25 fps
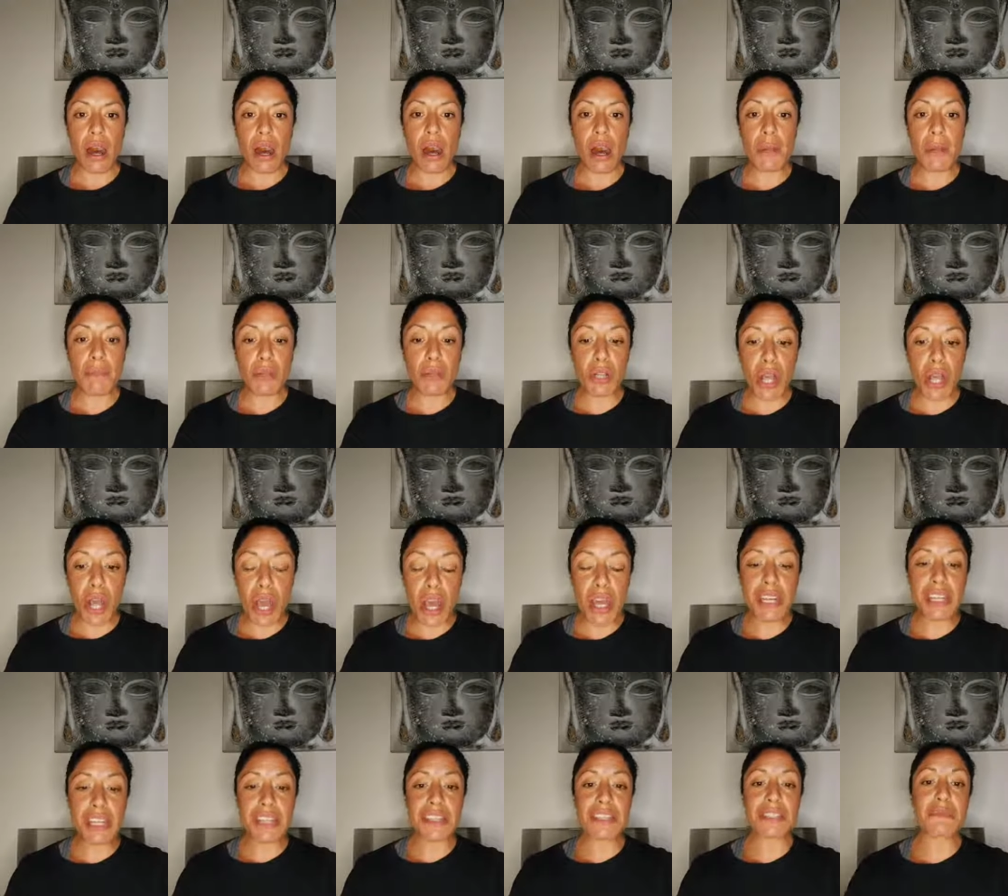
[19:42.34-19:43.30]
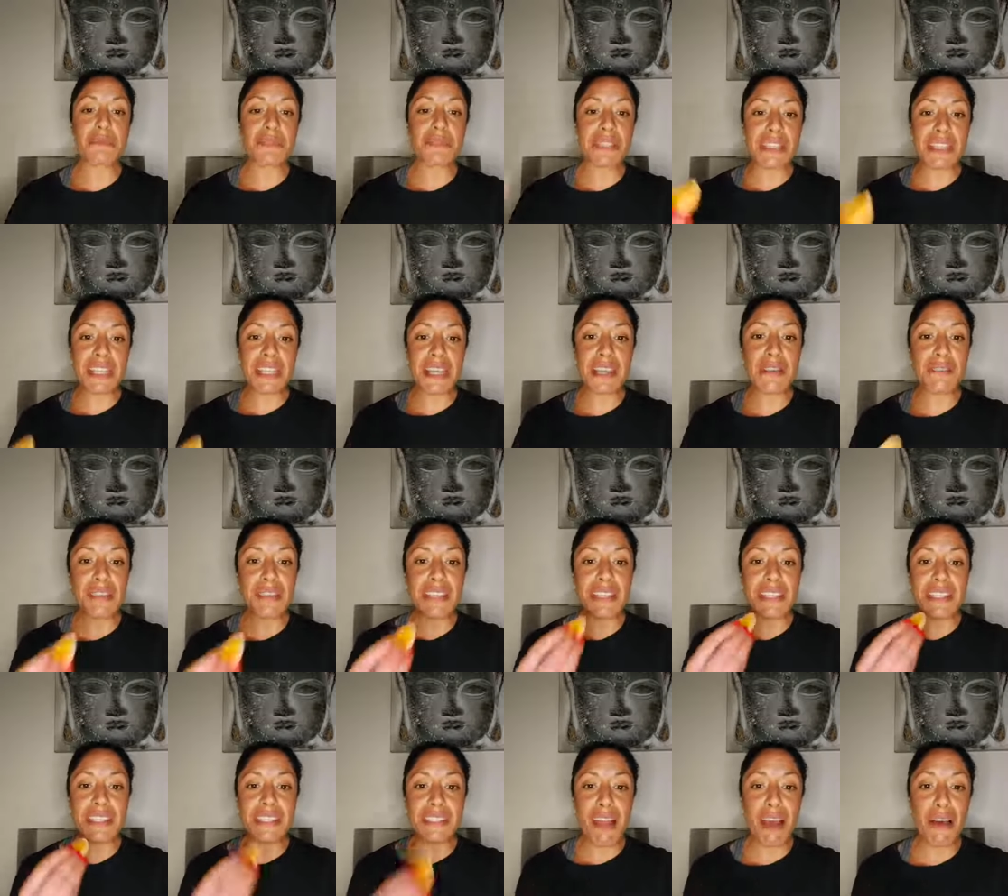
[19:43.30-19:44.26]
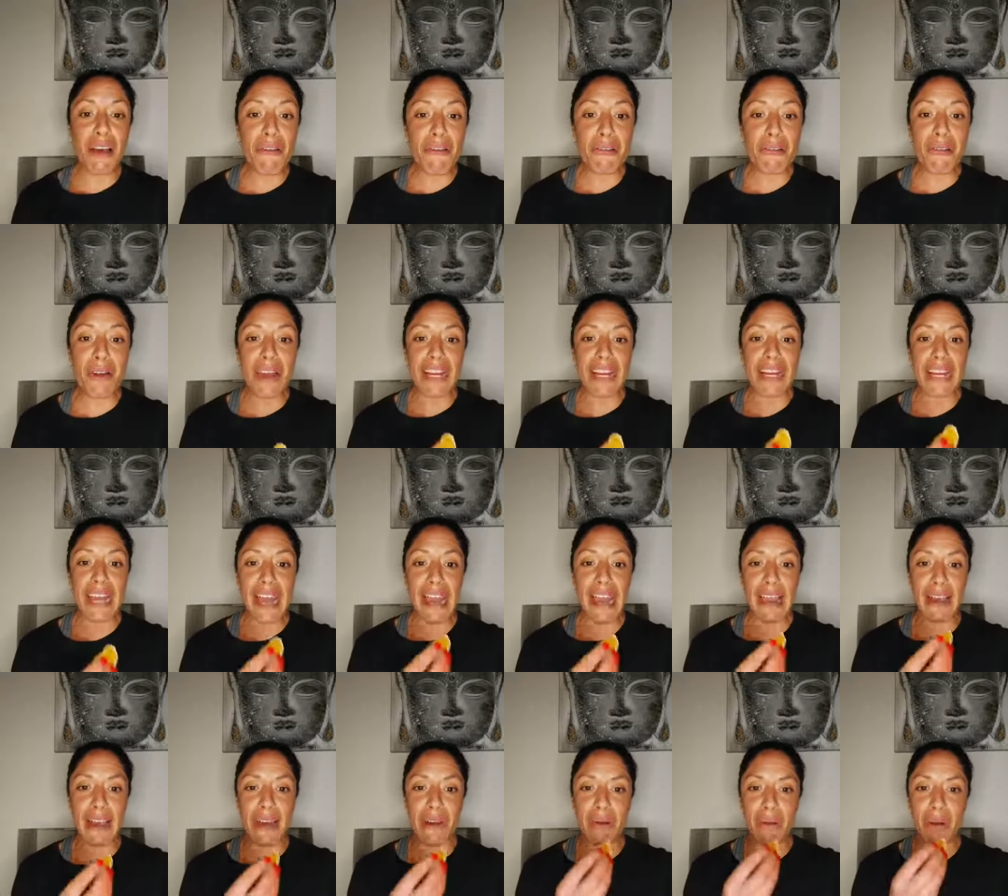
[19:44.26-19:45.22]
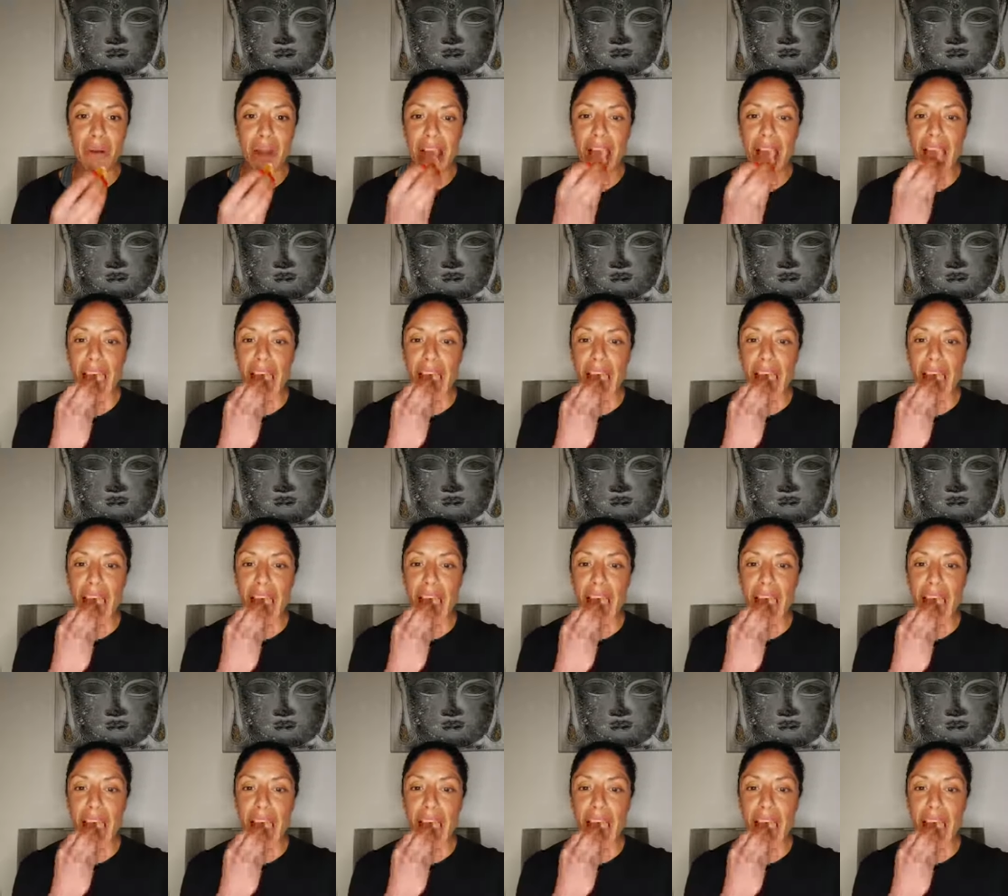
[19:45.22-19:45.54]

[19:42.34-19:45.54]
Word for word: I'm learning some serious stuff right now.